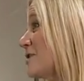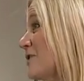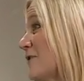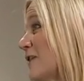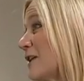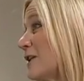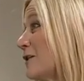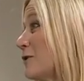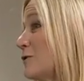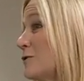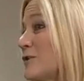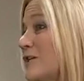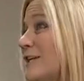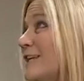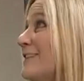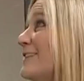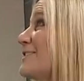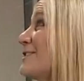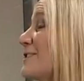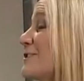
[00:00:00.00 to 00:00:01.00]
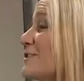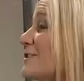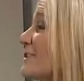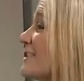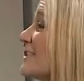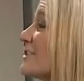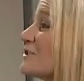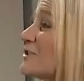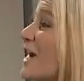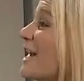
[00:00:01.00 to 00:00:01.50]
of inclusion, and this is just
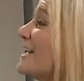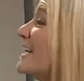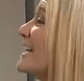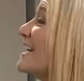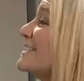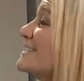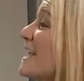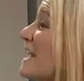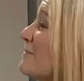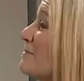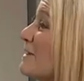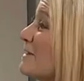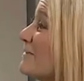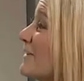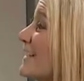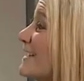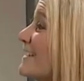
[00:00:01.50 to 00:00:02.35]
a shining example of it.